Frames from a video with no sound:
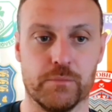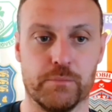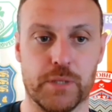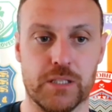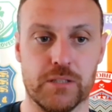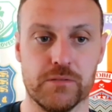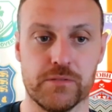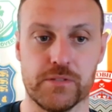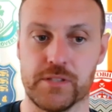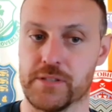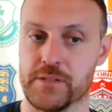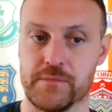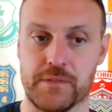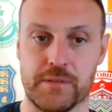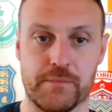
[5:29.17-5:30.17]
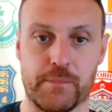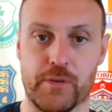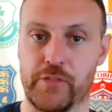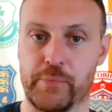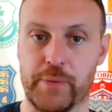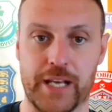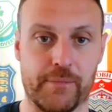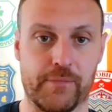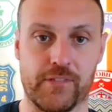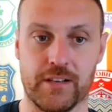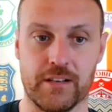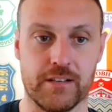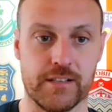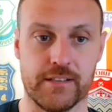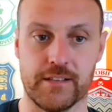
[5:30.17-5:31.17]
Bowes must be
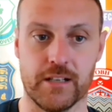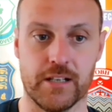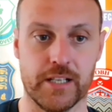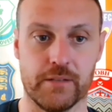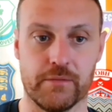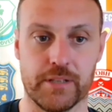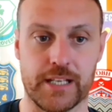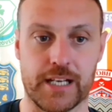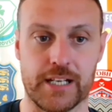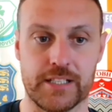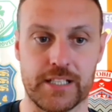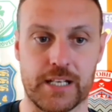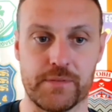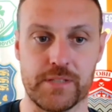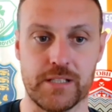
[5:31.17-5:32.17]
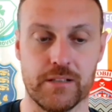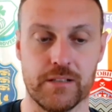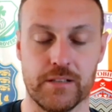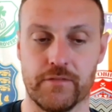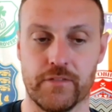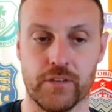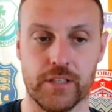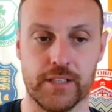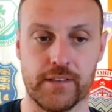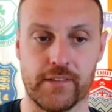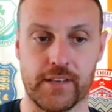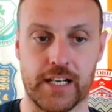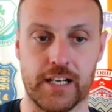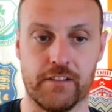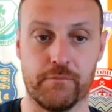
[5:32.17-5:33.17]
absolutely delighted with that. Absolutely fully
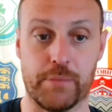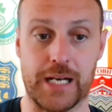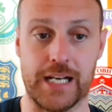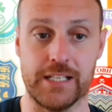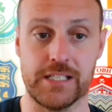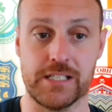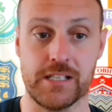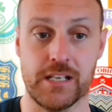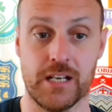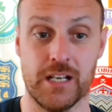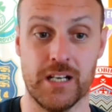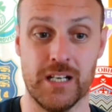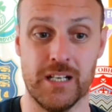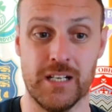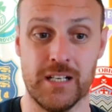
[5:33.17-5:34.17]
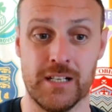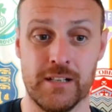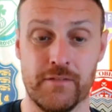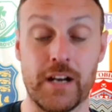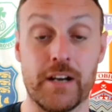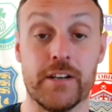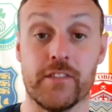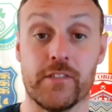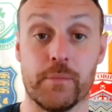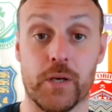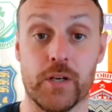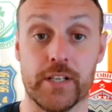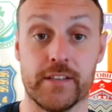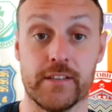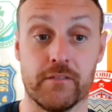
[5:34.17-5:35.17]
deserved. Pats, very
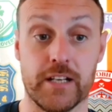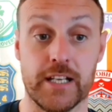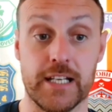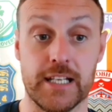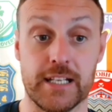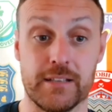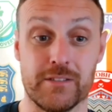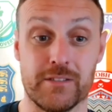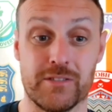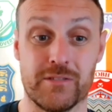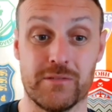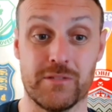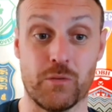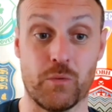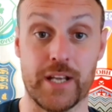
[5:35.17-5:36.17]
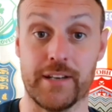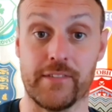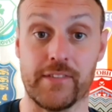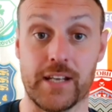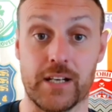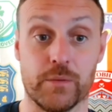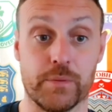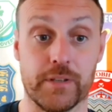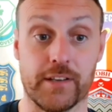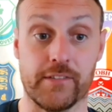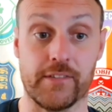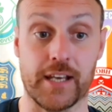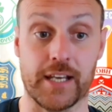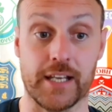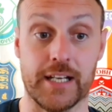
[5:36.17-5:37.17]
disappointing, really, and the way they set up in the
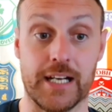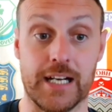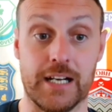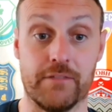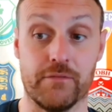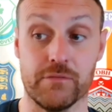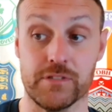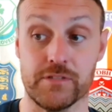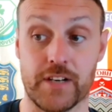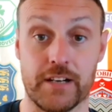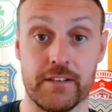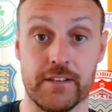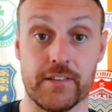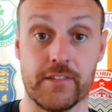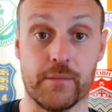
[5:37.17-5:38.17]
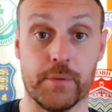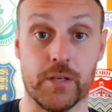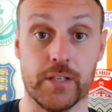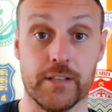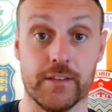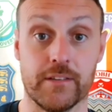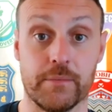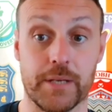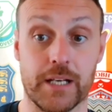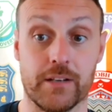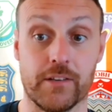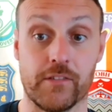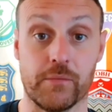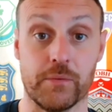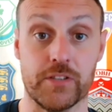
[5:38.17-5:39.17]
second half was very disappointing, to be
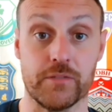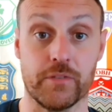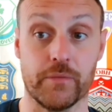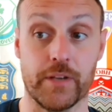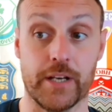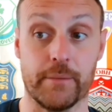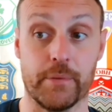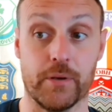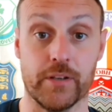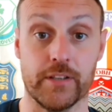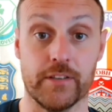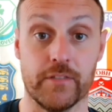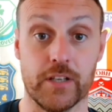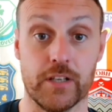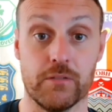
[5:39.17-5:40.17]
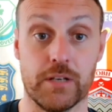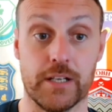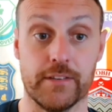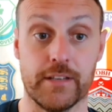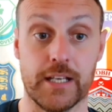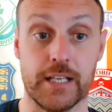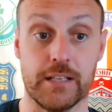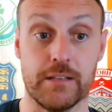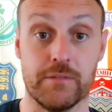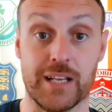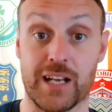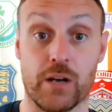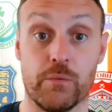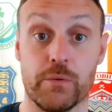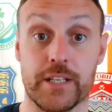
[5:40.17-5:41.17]
honest with you, from their point of view, and they
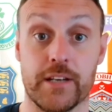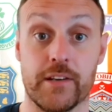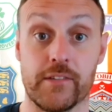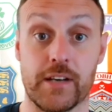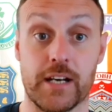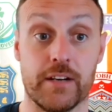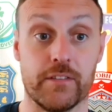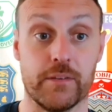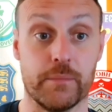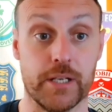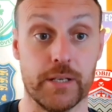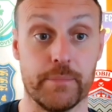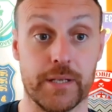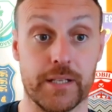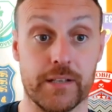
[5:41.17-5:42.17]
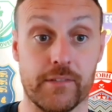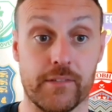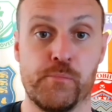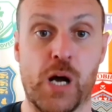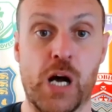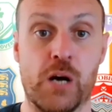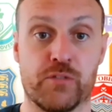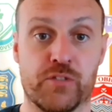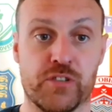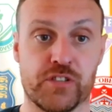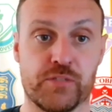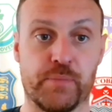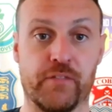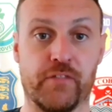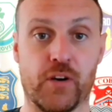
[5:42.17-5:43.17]
got what they deserved, in my opinion. Oh,
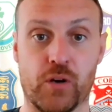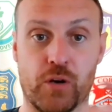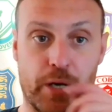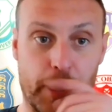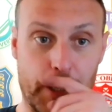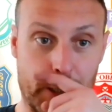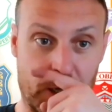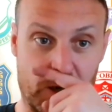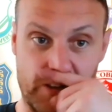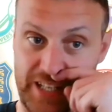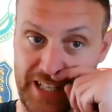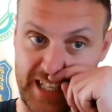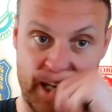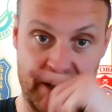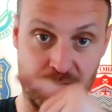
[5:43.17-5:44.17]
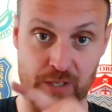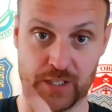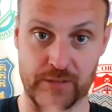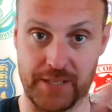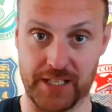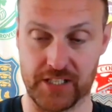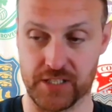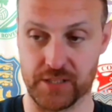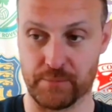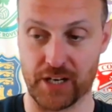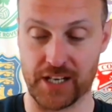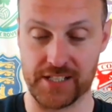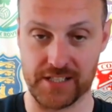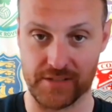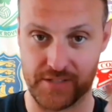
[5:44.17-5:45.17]
just before I go on that game, I wanted to mention the
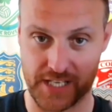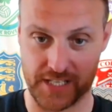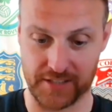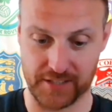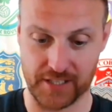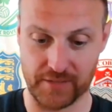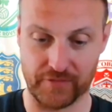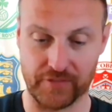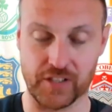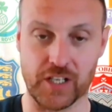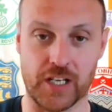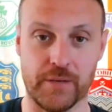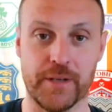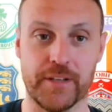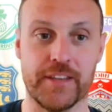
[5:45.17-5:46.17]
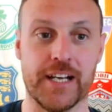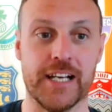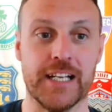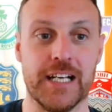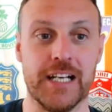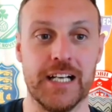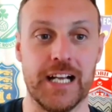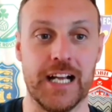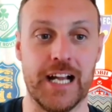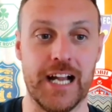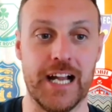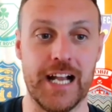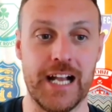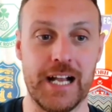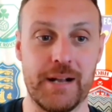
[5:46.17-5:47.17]
Breslin sending off. Forgot about
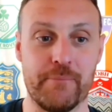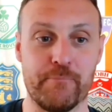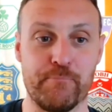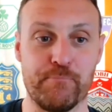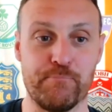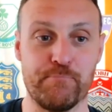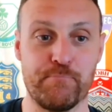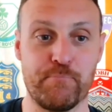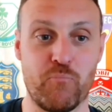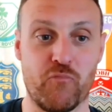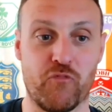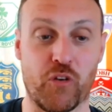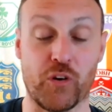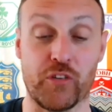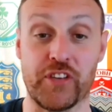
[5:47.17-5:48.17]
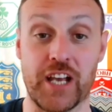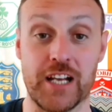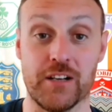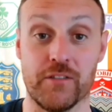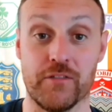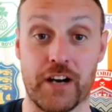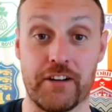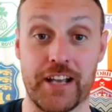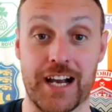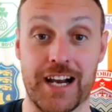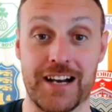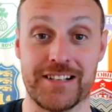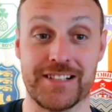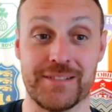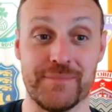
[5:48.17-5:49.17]
that. First yellow, very
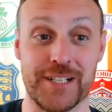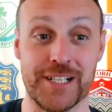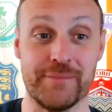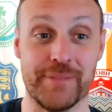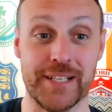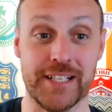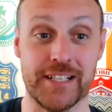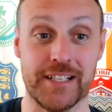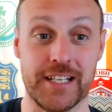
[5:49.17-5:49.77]
harsh, in my opinion.